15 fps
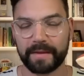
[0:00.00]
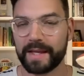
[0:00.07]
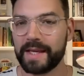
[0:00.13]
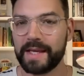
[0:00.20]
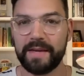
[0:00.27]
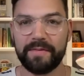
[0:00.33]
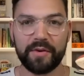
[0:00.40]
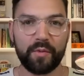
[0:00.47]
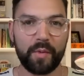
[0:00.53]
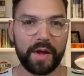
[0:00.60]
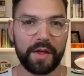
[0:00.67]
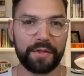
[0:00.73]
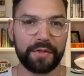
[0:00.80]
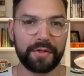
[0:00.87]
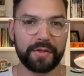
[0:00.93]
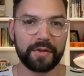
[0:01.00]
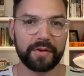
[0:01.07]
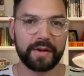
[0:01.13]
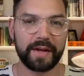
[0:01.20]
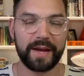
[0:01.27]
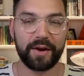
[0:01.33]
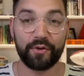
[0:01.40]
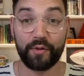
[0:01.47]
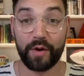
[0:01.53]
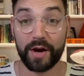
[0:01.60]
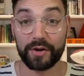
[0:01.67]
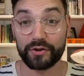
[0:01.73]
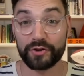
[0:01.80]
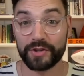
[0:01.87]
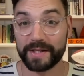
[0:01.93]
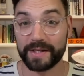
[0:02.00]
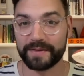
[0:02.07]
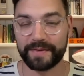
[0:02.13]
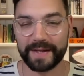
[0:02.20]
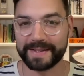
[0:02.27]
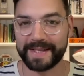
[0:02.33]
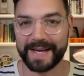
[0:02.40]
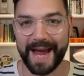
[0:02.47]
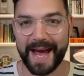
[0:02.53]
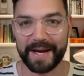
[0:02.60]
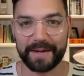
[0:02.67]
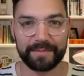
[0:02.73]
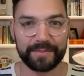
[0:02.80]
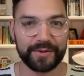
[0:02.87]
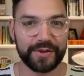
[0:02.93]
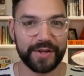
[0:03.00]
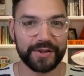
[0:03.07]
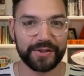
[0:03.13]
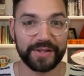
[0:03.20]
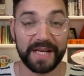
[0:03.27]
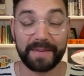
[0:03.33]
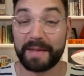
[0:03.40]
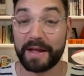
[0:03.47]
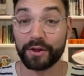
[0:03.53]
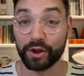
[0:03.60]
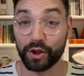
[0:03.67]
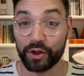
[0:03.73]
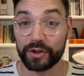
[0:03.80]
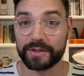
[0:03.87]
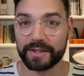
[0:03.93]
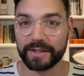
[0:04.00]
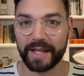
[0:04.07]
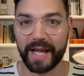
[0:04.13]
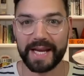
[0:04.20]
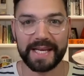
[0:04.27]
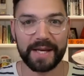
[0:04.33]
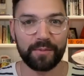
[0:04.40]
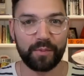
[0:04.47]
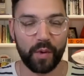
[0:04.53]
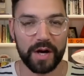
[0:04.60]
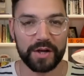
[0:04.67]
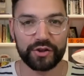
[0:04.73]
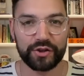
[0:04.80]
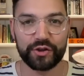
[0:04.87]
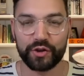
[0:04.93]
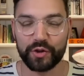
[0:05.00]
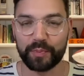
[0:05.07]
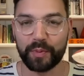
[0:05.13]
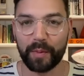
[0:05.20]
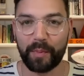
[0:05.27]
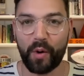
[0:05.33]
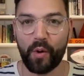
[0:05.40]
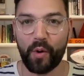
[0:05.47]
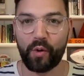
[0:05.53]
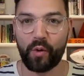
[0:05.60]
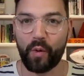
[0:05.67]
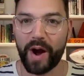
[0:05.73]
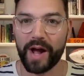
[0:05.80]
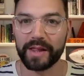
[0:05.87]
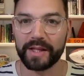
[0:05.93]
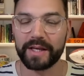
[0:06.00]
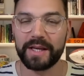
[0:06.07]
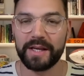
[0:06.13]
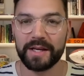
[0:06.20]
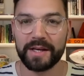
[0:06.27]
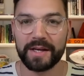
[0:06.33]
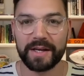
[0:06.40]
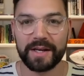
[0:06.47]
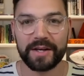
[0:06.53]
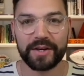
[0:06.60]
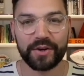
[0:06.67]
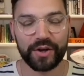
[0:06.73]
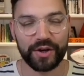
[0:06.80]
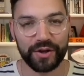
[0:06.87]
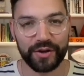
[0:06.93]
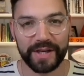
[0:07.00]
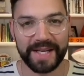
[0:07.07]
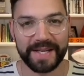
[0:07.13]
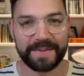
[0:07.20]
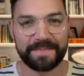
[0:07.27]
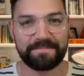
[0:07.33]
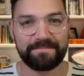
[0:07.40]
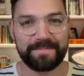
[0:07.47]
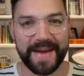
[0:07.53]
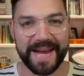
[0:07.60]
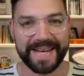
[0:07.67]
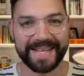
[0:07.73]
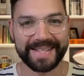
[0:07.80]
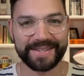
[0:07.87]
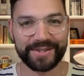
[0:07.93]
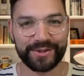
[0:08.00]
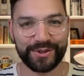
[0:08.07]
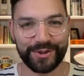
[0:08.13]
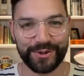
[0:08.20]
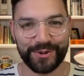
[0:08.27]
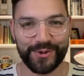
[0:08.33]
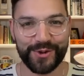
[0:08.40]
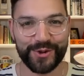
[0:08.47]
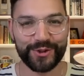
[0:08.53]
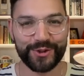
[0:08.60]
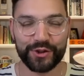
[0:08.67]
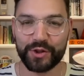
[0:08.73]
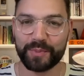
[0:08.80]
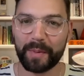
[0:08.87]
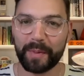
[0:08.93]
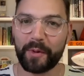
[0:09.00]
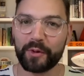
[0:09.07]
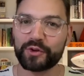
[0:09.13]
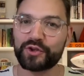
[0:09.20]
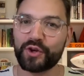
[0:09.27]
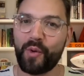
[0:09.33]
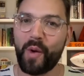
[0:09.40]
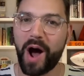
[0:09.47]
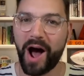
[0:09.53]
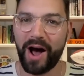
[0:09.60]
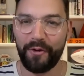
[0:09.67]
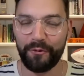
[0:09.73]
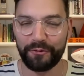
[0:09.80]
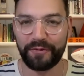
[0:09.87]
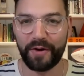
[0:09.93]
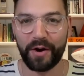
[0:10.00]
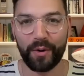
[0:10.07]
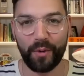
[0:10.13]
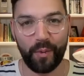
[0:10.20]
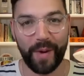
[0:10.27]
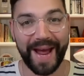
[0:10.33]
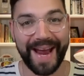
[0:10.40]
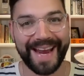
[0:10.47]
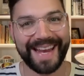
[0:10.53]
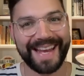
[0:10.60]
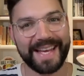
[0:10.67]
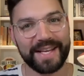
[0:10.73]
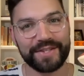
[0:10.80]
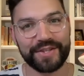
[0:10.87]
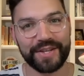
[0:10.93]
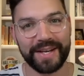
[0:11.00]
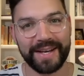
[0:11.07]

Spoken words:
even with Aaron Rodgers and Davante Adams, this team that looked like it was Super Bowl quality couldn't make it to the Super Bowl. So how far away is